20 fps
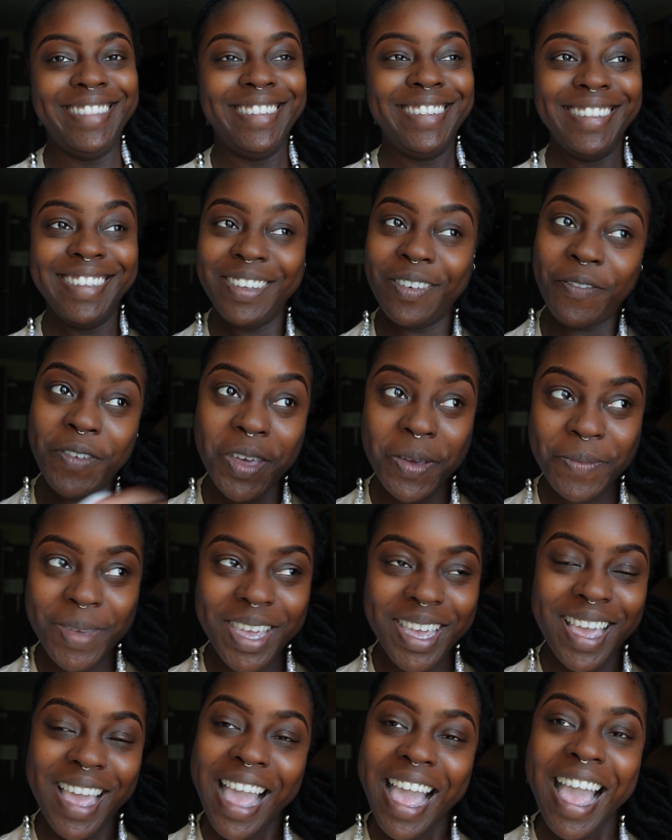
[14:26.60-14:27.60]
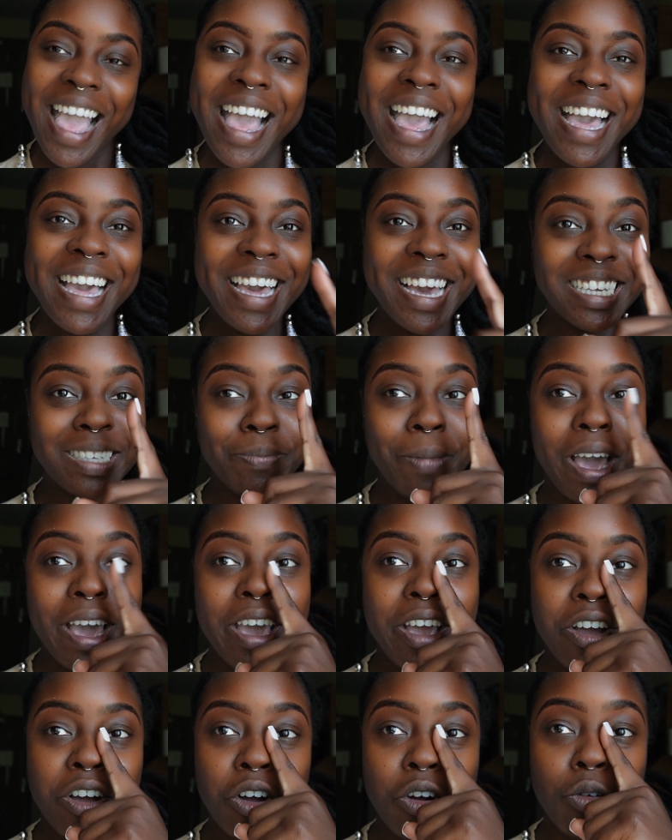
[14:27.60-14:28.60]
You feel me? Because my
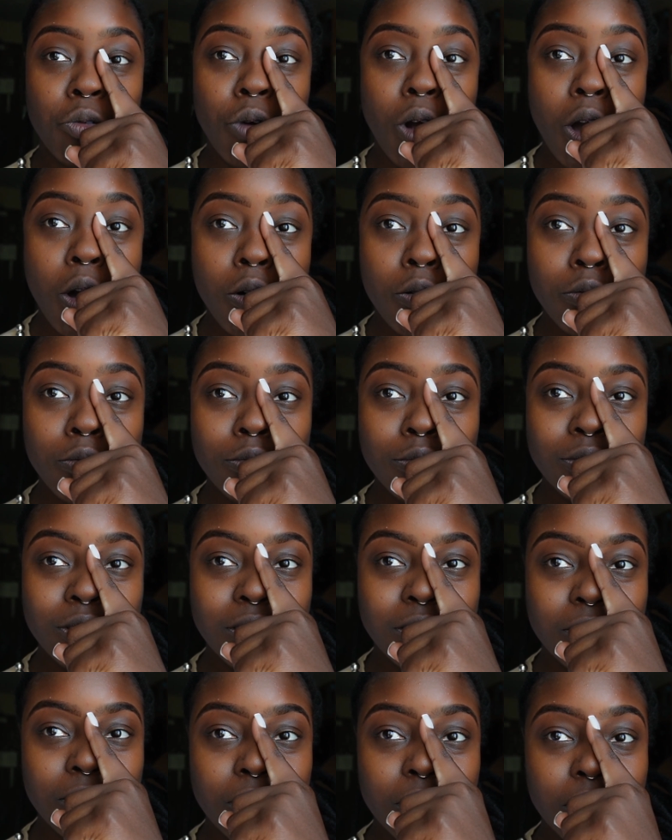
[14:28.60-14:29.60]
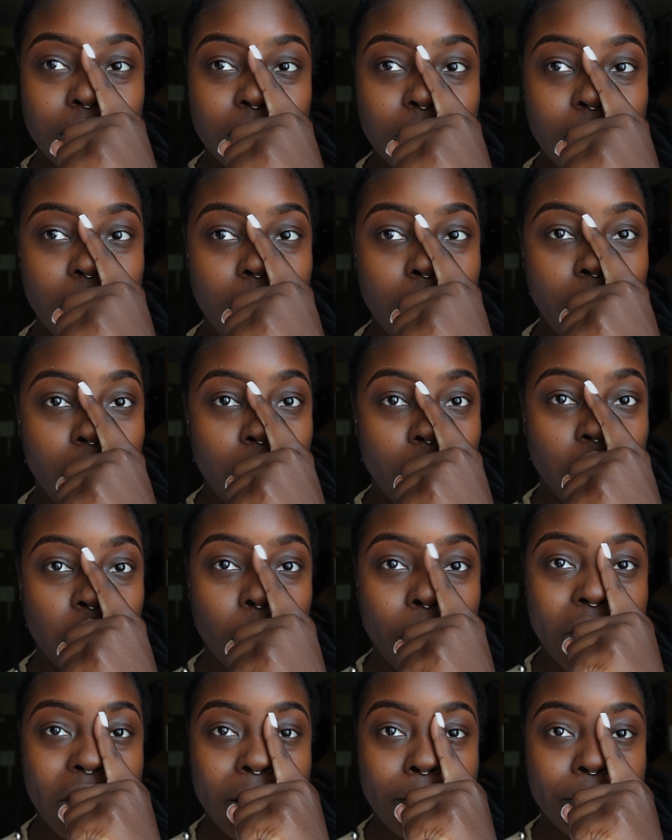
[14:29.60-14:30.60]
hair grows all the
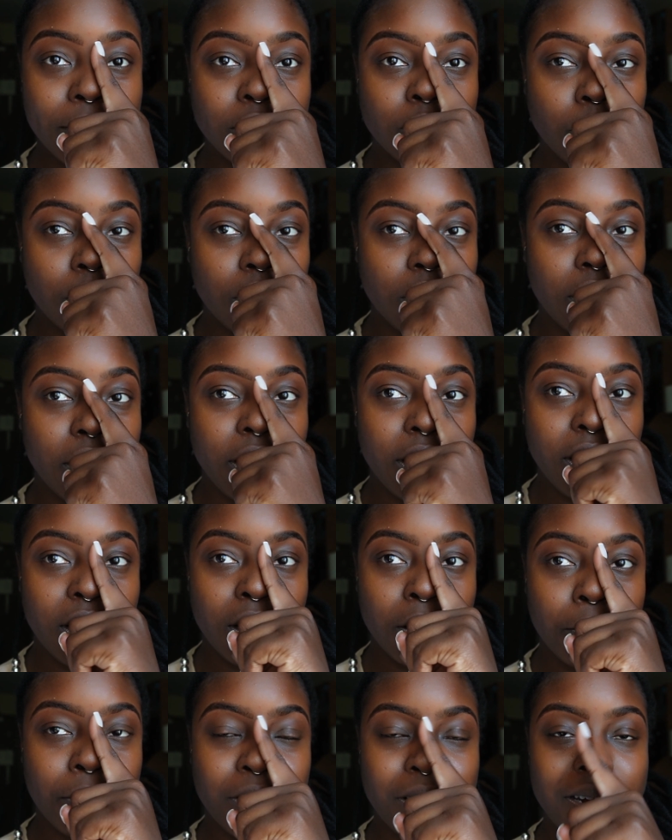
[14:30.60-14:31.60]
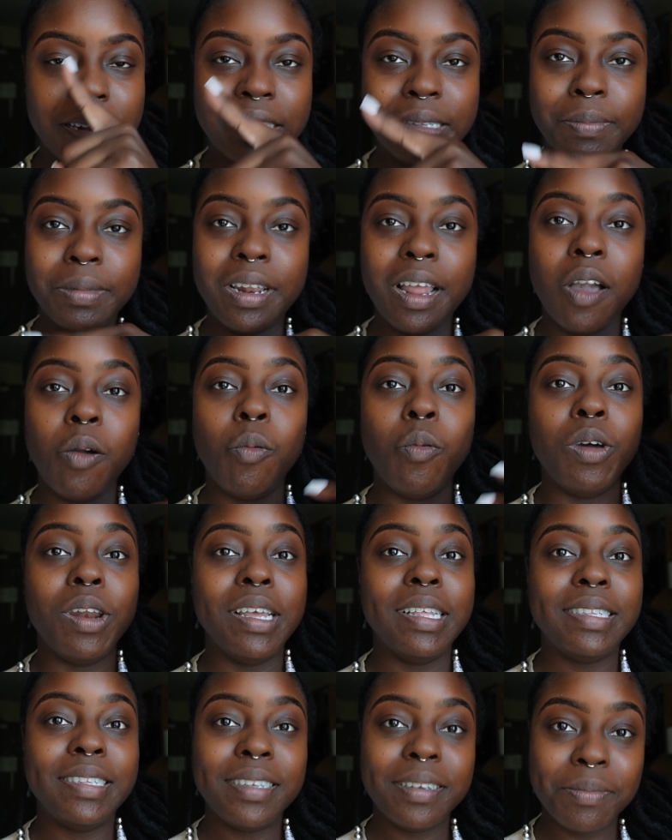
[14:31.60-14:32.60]
way in between here, but that doesn't mean I want
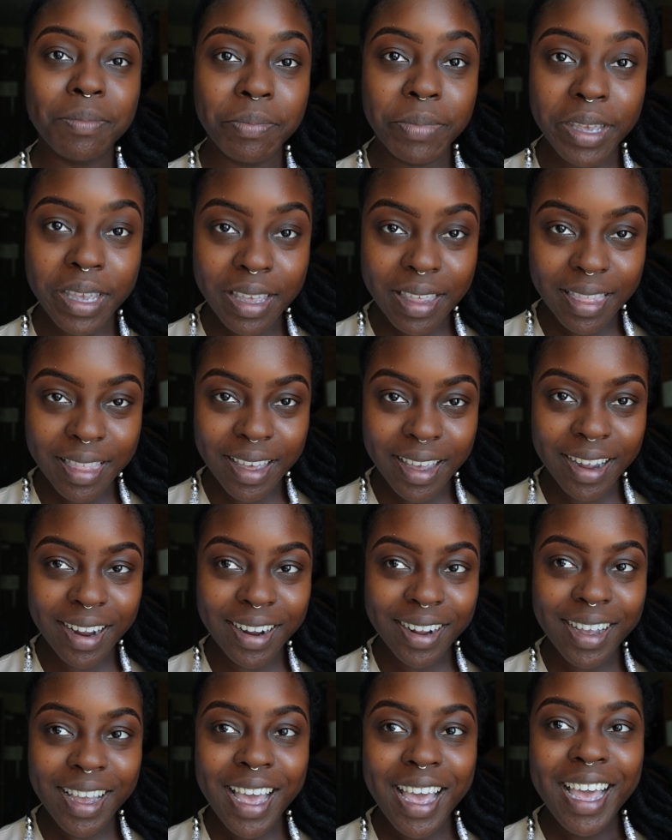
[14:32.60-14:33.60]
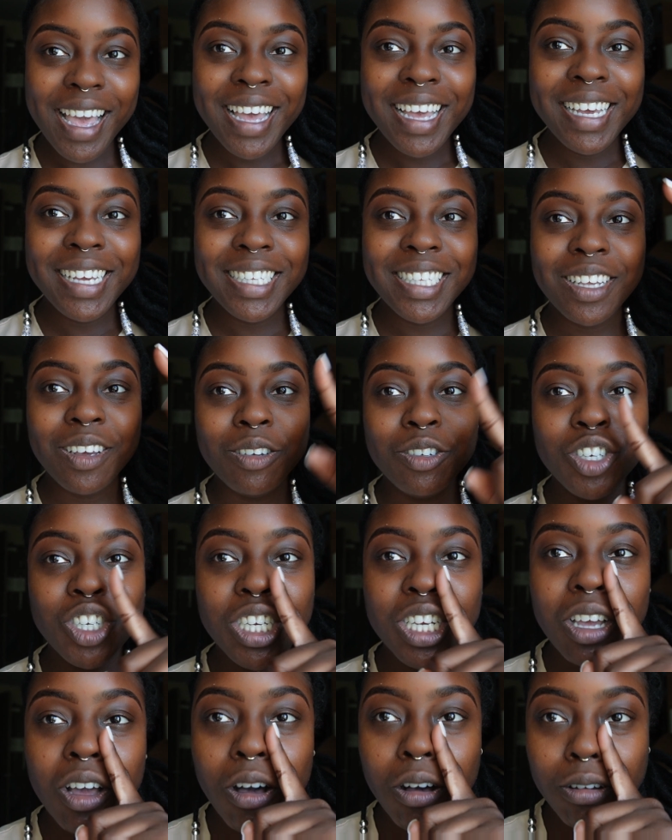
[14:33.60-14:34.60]
it to be there. So
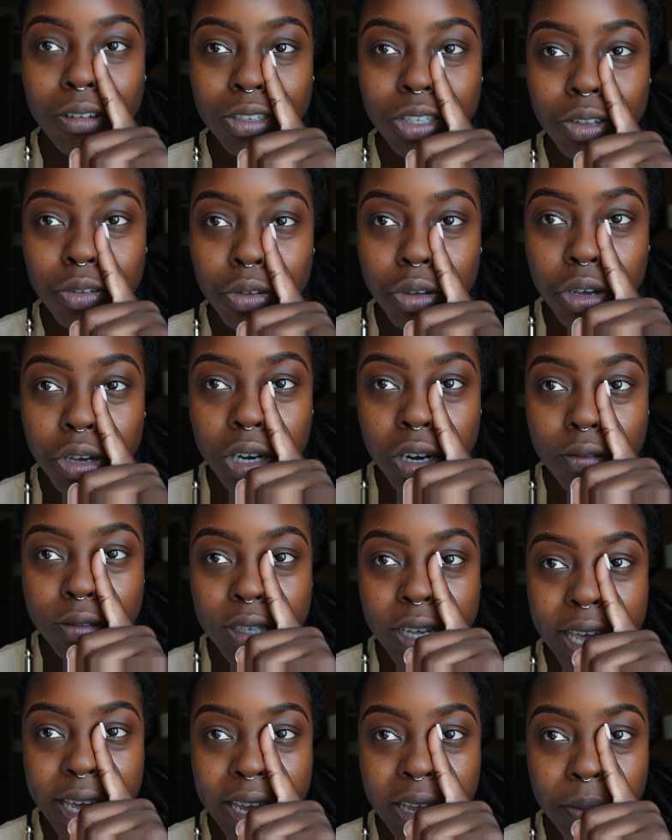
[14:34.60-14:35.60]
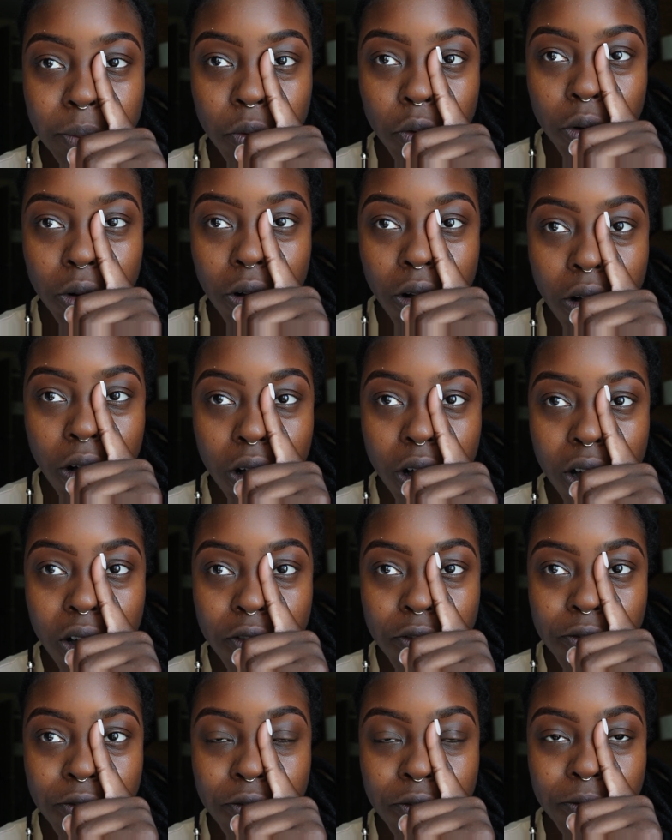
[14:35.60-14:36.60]
she also could have taken more
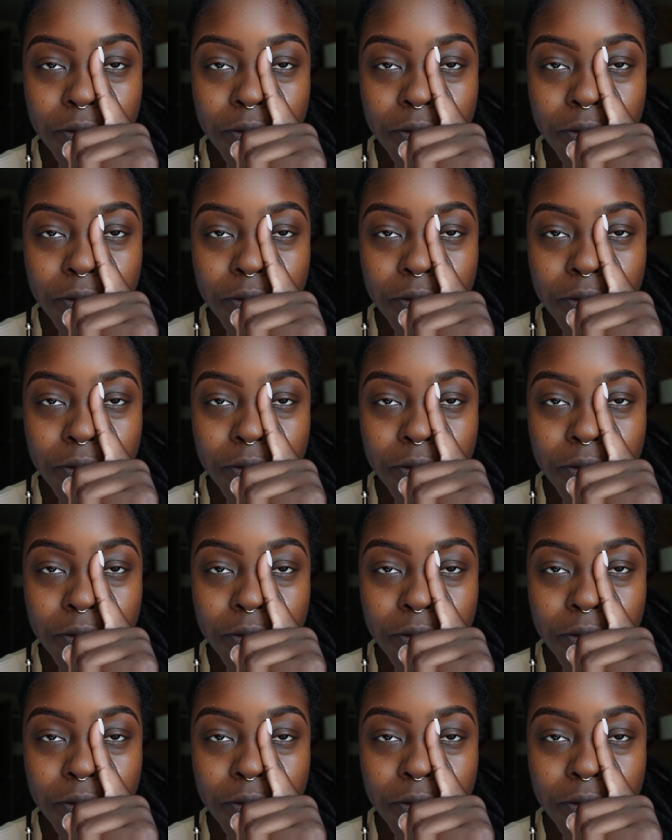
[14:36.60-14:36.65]
off.